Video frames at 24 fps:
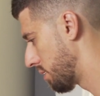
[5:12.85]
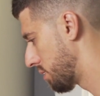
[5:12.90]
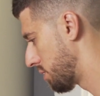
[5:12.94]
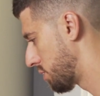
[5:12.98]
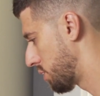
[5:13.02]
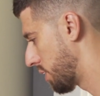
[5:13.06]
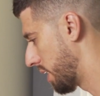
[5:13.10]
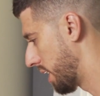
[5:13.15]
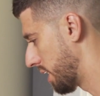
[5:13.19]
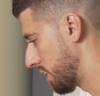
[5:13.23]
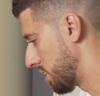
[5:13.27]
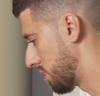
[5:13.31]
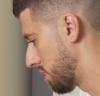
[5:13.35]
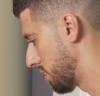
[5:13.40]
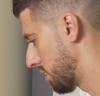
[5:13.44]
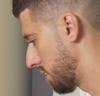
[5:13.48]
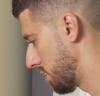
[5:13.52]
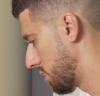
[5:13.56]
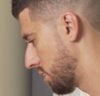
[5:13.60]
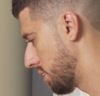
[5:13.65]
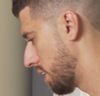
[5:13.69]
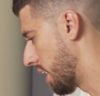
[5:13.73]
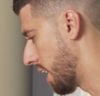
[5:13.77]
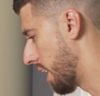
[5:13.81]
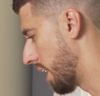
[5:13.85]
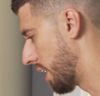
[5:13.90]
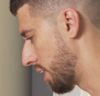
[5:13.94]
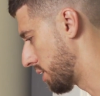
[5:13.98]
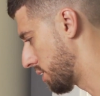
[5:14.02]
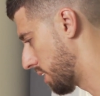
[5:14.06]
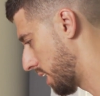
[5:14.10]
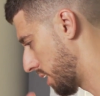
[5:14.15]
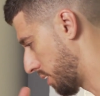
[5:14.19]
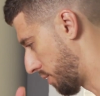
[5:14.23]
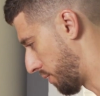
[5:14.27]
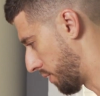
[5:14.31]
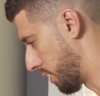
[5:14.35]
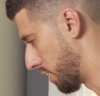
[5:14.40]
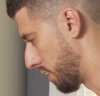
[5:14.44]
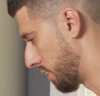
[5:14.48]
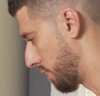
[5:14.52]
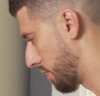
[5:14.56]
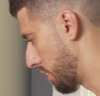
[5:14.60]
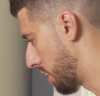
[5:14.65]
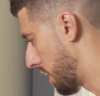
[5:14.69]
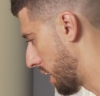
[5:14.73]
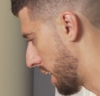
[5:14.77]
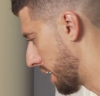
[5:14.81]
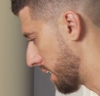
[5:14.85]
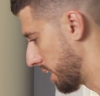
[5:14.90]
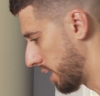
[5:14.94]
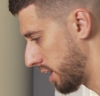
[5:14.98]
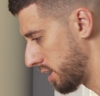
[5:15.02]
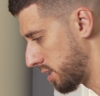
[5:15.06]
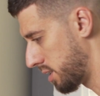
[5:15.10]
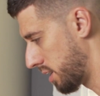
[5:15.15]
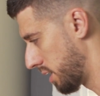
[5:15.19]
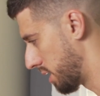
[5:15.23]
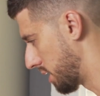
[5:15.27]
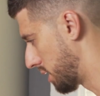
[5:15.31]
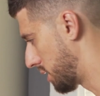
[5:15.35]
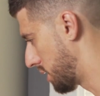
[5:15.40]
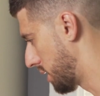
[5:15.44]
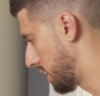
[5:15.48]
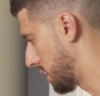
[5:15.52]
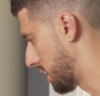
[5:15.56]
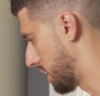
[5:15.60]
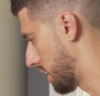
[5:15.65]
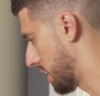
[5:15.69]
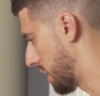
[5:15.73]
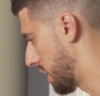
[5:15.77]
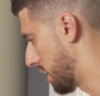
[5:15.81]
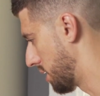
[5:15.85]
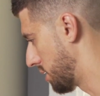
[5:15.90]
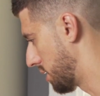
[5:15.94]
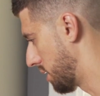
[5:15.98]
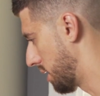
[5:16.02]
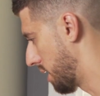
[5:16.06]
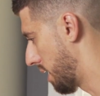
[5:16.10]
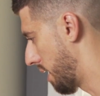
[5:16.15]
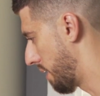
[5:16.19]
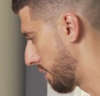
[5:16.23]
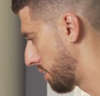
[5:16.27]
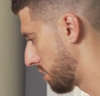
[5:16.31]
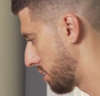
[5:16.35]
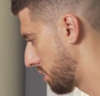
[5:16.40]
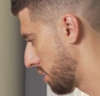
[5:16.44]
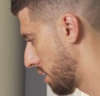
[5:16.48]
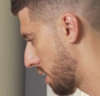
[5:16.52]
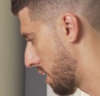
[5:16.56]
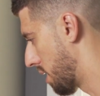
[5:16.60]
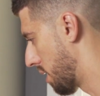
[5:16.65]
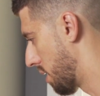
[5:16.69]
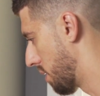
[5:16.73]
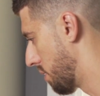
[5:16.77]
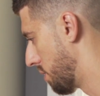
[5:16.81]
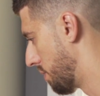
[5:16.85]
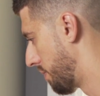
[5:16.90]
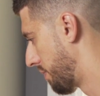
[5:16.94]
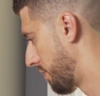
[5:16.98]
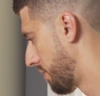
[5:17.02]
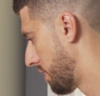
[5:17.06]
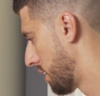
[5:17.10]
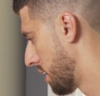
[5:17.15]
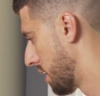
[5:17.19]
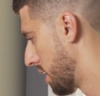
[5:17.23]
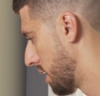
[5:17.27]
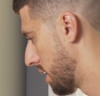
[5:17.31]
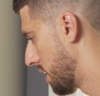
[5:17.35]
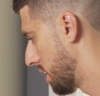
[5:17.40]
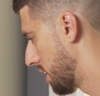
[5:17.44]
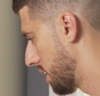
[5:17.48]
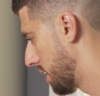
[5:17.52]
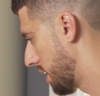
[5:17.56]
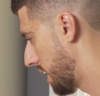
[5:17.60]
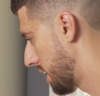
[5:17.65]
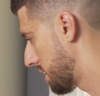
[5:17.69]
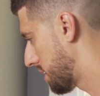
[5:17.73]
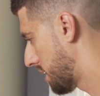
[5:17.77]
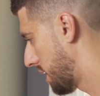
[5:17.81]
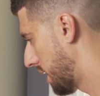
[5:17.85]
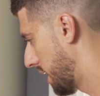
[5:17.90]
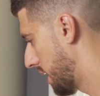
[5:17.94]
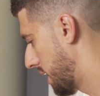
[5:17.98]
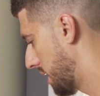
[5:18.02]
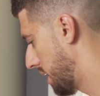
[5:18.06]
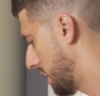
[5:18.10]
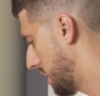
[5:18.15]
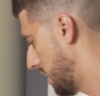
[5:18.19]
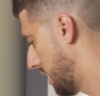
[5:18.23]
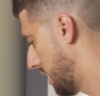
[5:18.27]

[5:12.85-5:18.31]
transfer, at least to the G technology drive. So let's get